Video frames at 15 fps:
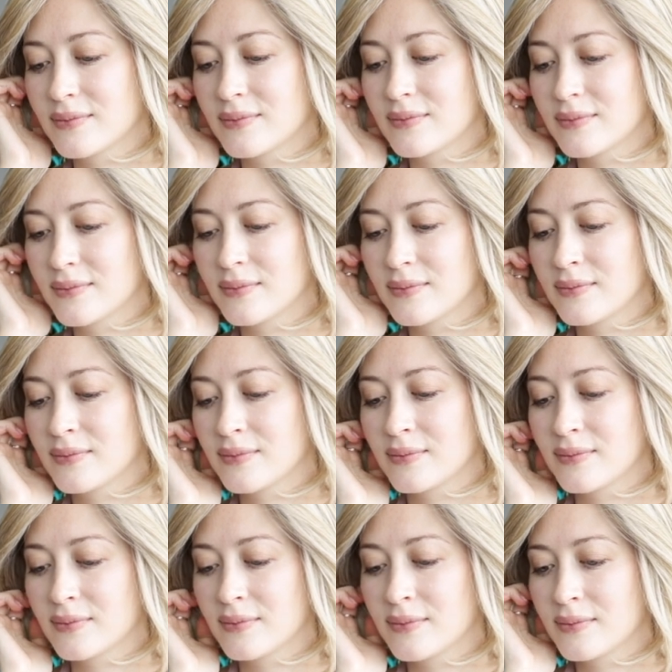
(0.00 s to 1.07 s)

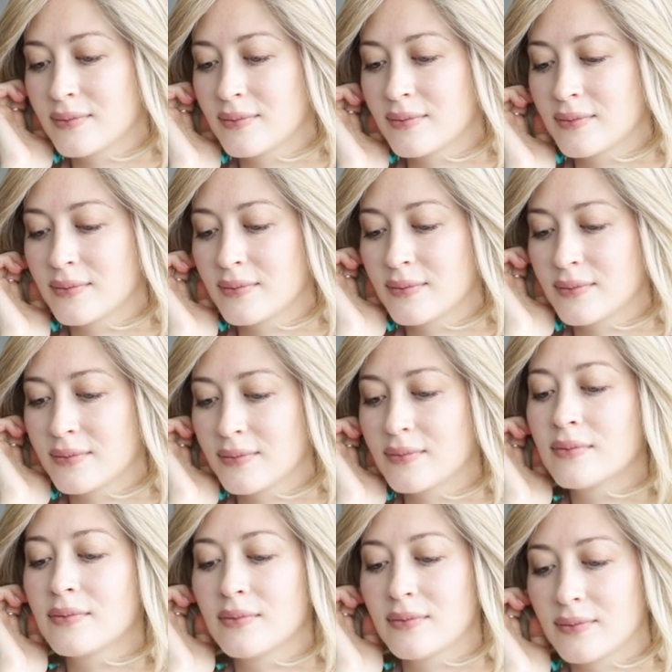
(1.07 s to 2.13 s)

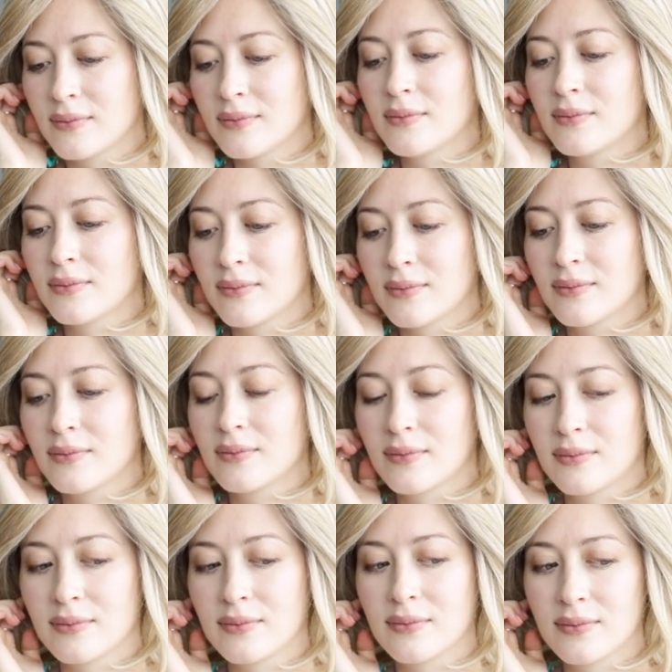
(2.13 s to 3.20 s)

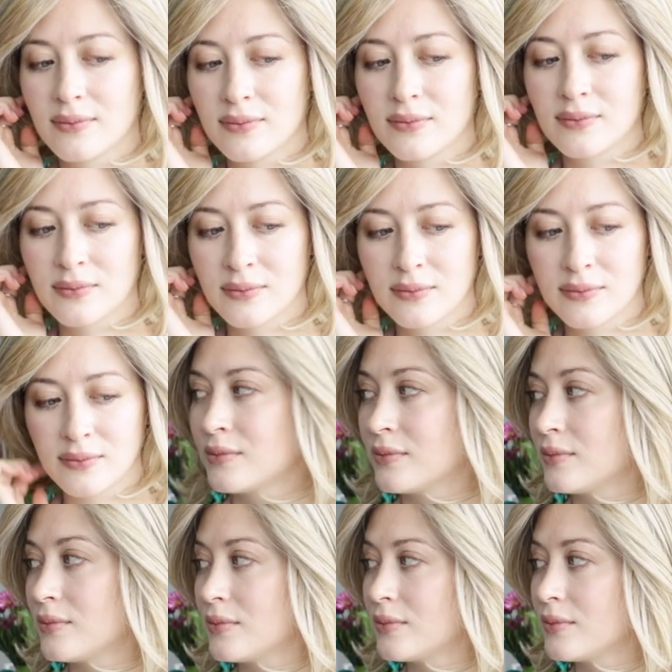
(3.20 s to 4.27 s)

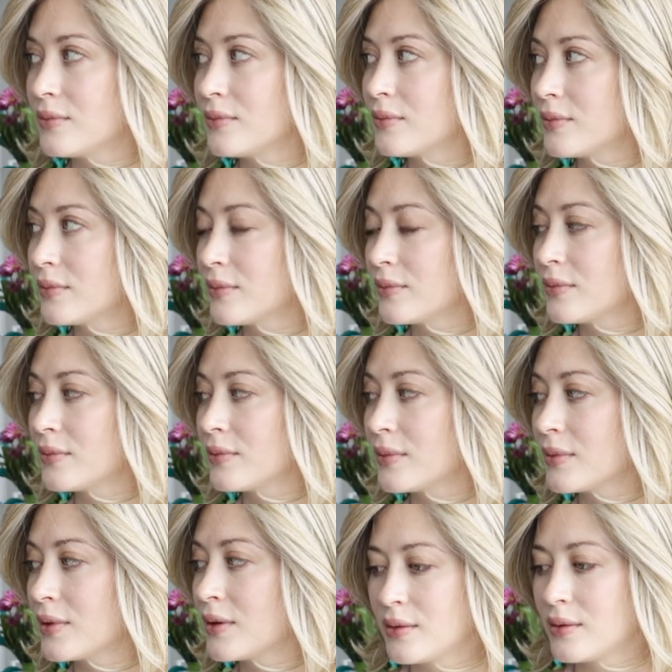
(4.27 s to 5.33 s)

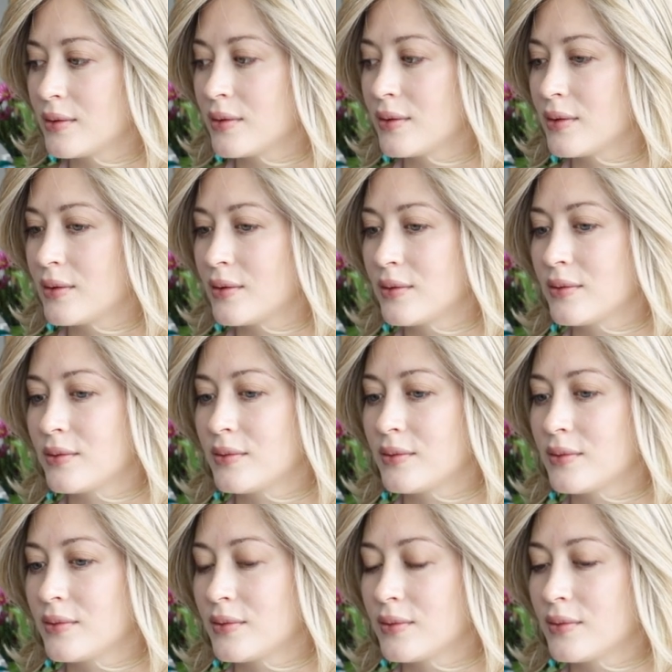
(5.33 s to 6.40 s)

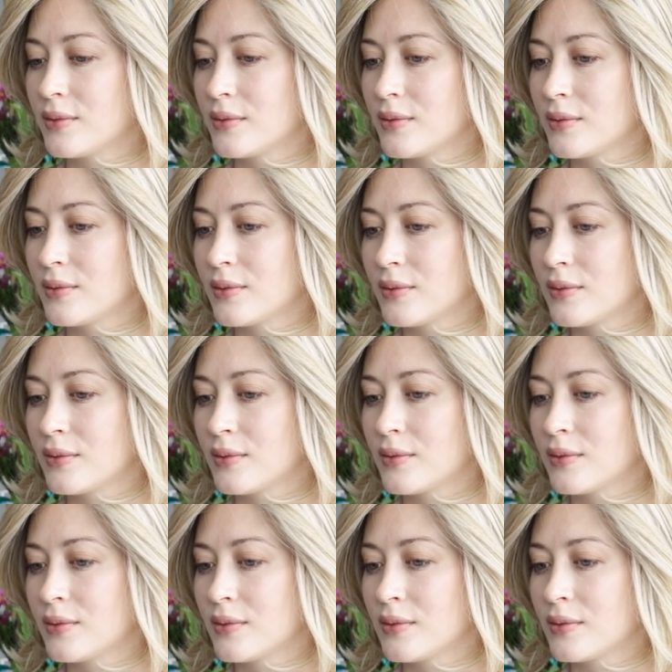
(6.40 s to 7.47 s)

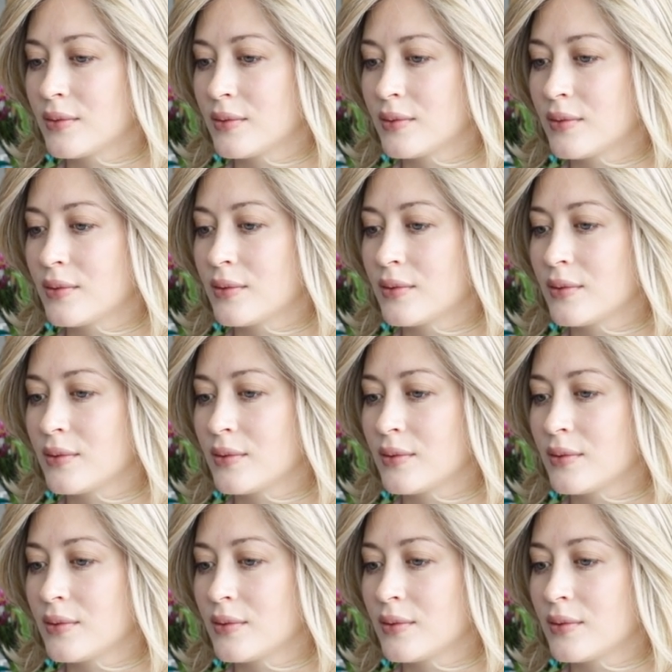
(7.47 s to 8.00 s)
The person shown says nothing.